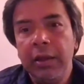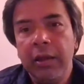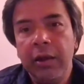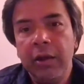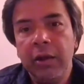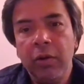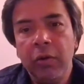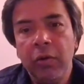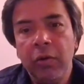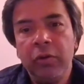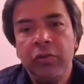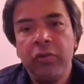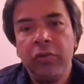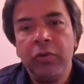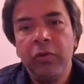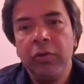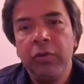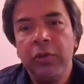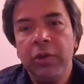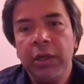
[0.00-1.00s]

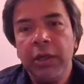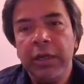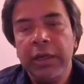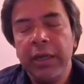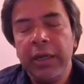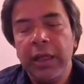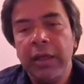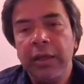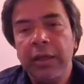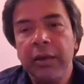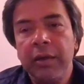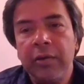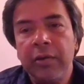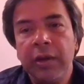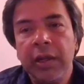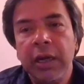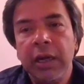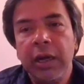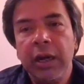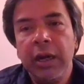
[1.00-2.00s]
also the entire
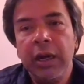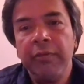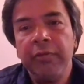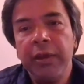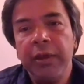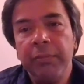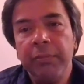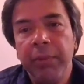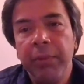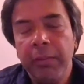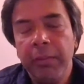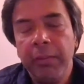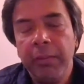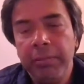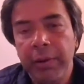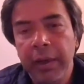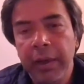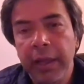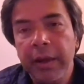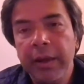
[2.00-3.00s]
cricket-loving
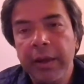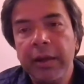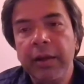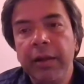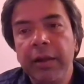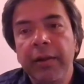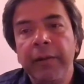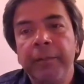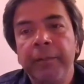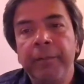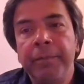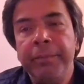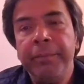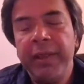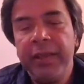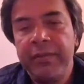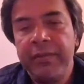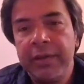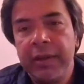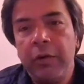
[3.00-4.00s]
public
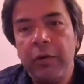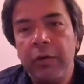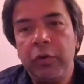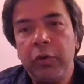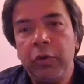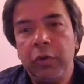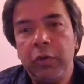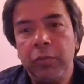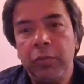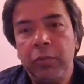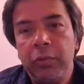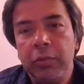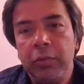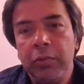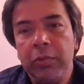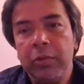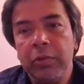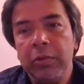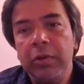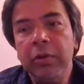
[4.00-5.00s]
missed out
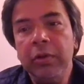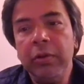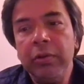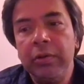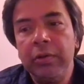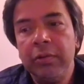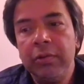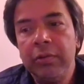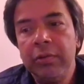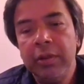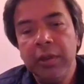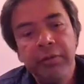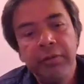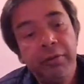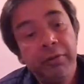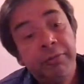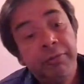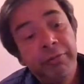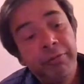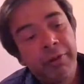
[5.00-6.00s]
on the
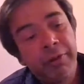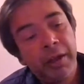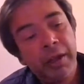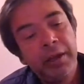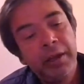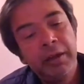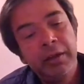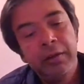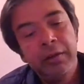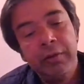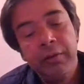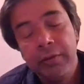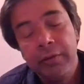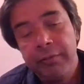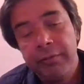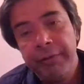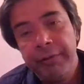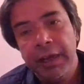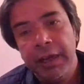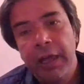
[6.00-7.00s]

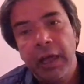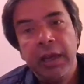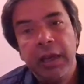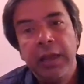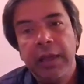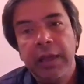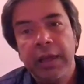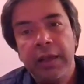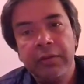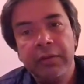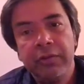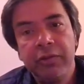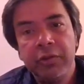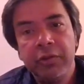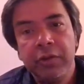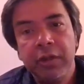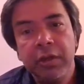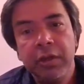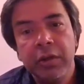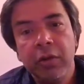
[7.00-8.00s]
finale, as you
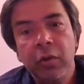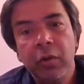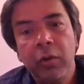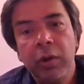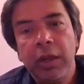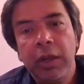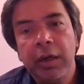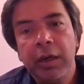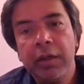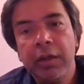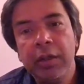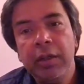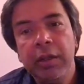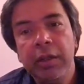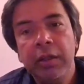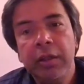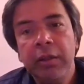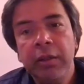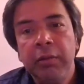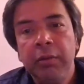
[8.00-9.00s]
can call it.
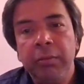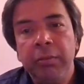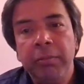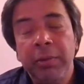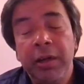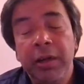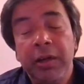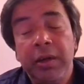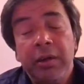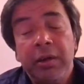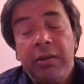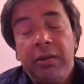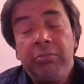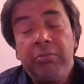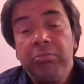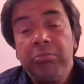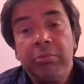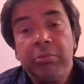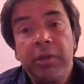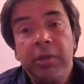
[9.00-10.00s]
But
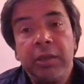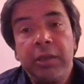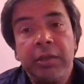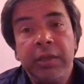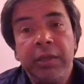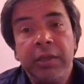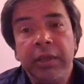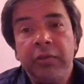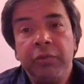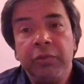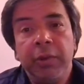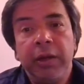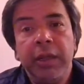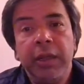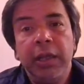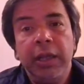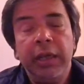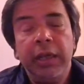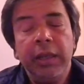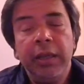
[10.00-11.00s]
things were
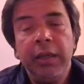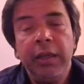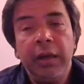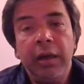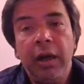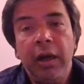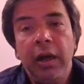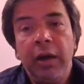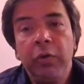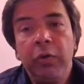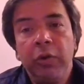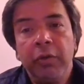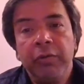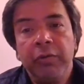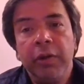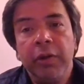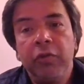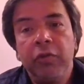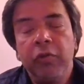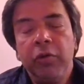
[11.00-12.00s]
really out of
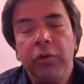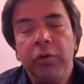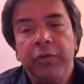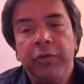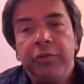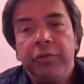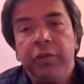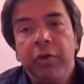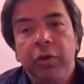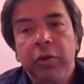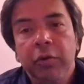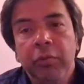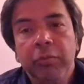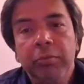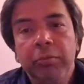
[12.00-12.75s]
control. So,